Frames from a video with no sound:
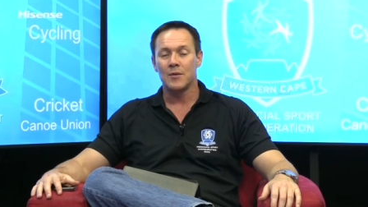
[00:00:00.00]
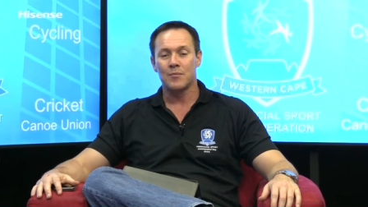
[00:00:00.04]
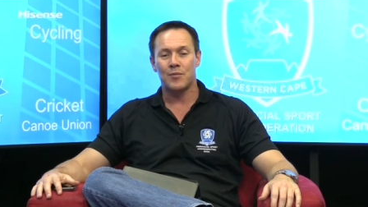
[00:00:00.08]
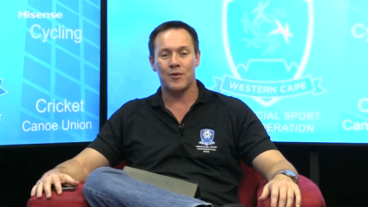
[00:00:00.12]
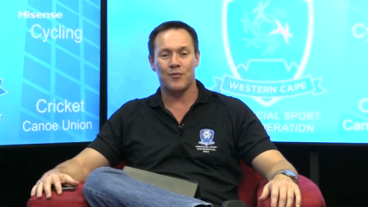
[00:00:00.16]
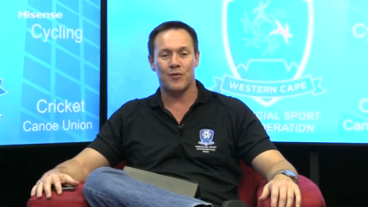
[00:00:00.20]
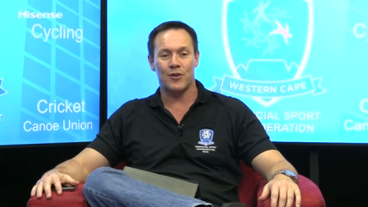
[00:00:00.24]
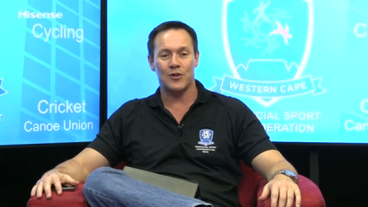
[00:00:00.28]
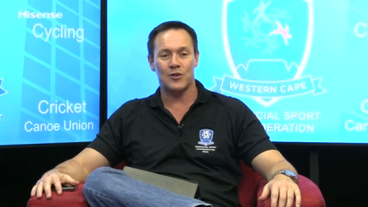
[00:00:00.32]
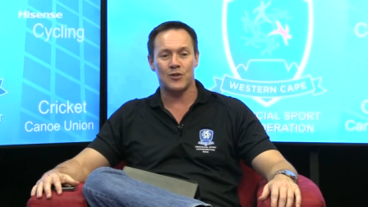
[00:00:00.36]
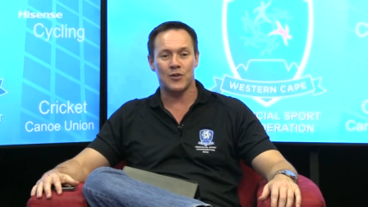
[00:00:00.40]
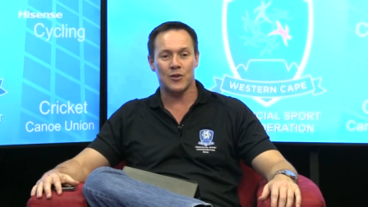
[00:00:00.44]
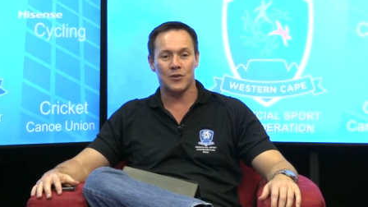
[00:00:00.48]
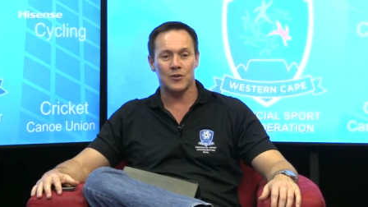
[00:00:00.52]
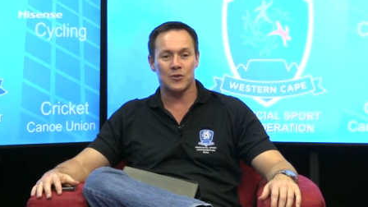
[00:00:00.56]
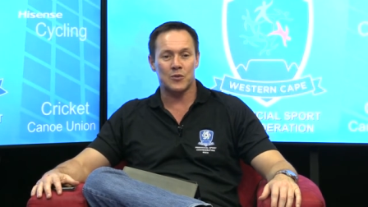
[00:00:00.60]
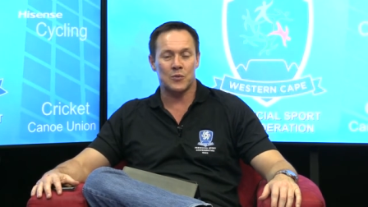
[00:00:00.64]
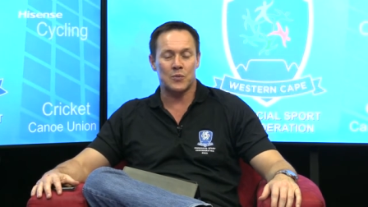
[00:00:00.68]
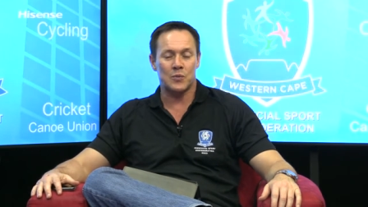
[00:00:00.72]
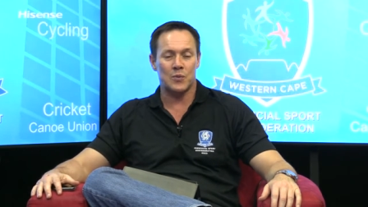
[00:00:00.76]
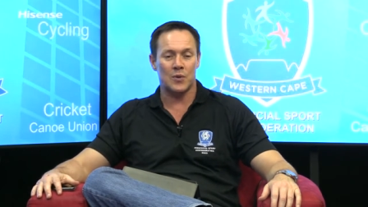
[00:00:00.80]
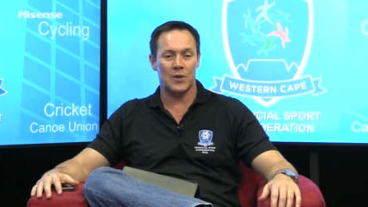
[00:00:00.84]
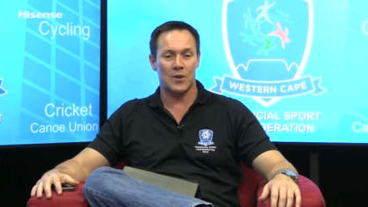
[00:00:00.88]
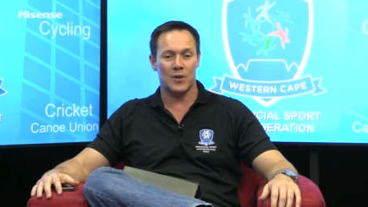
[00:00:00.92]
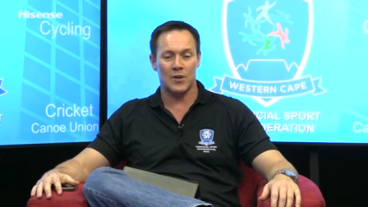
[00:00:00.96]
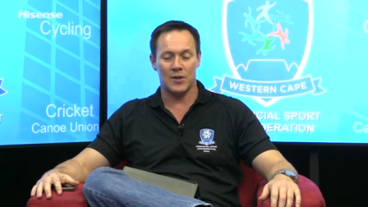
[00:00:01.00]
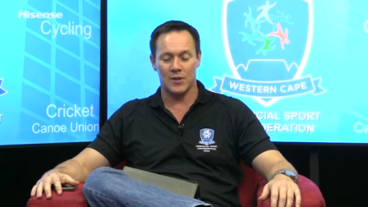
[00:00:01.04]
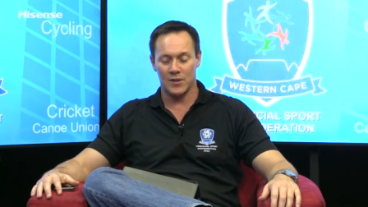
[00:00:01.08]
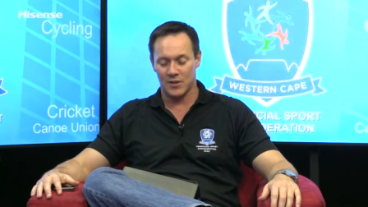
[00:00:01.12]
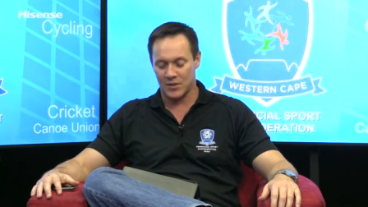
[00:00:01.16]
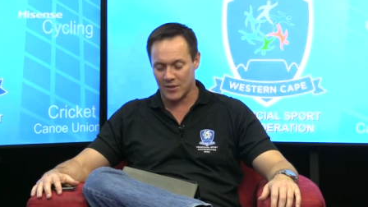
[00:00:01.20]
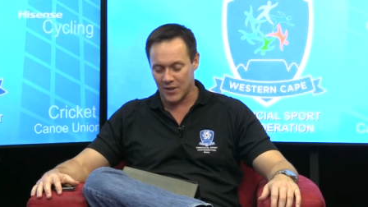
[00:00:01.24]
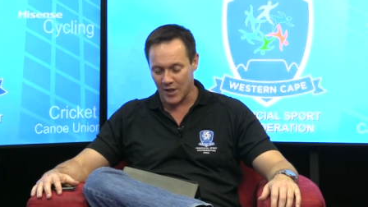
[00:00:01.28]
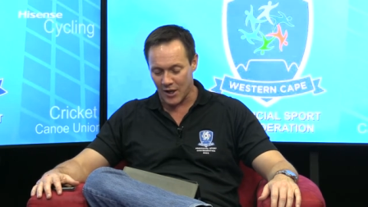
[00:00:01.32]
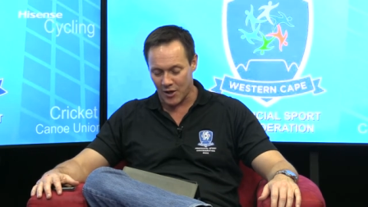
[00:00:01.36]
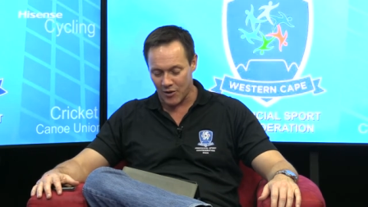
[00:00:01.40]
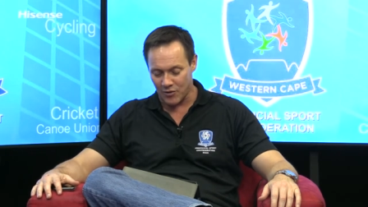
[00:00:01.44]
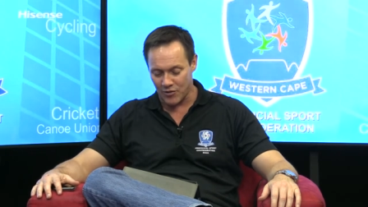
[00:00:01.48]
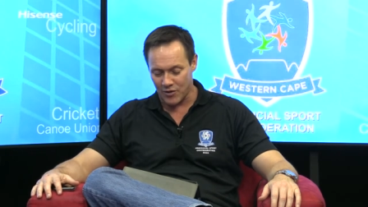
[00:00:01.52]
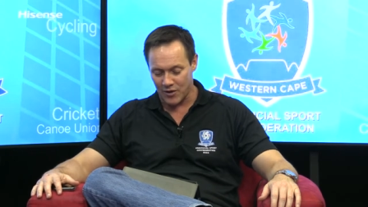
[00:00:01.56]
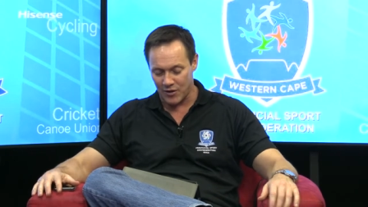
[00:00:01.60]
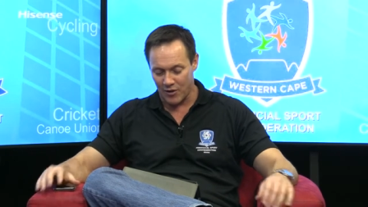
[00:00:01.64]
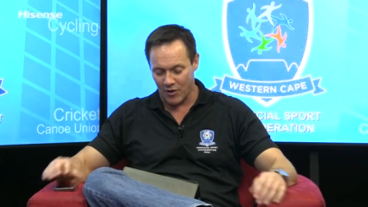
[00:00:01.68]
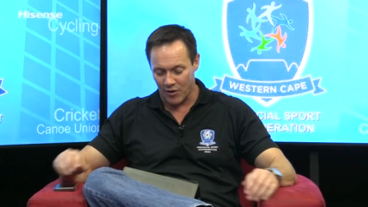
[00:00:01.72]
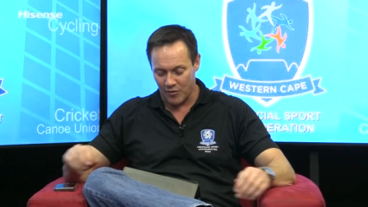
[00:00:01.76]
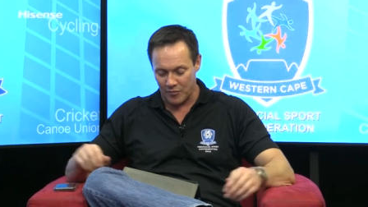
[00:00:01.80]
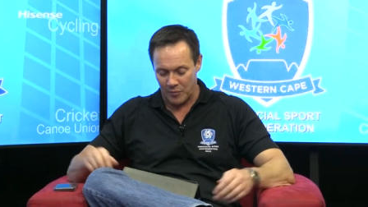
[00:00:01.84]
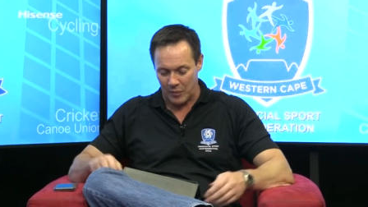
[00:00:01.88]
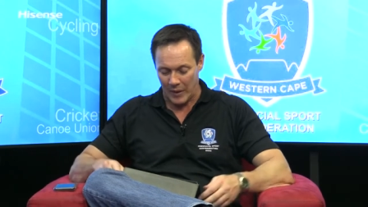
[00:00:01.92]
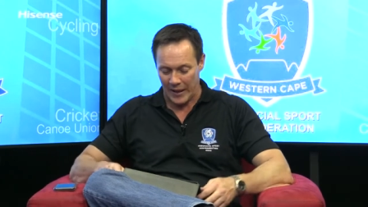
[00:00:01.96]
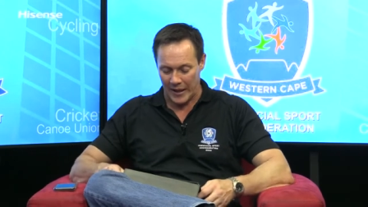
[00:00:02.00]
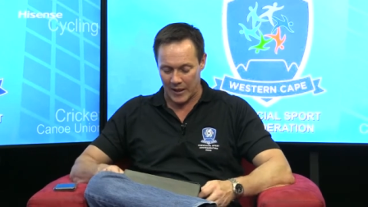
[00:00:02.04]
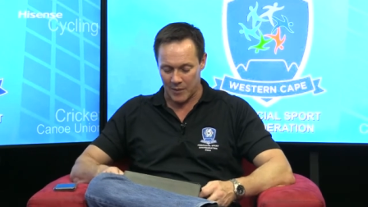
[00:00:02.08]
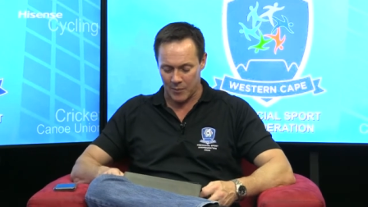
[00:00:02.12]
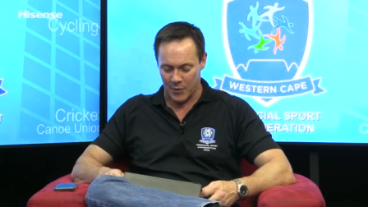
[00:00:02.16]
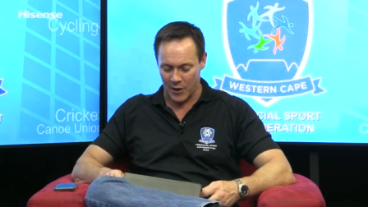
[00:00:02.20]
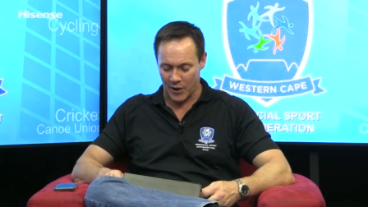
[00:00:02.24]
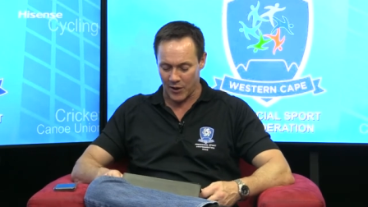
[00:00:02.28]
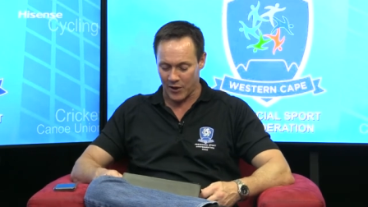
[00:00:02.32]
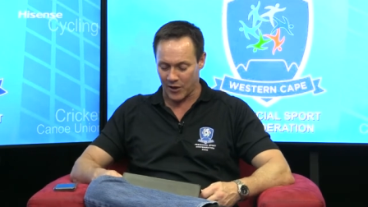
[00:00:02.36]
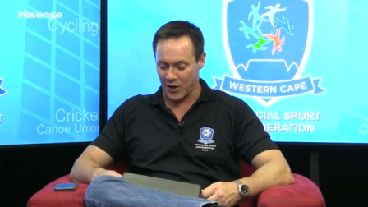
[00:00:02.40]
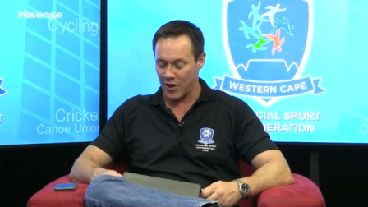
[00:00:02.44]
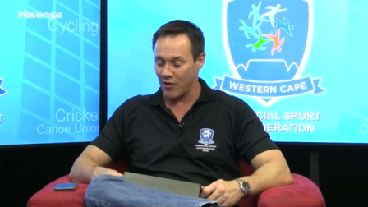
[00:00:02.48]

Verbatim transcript: Provincial uh, Secretary of Black Powder.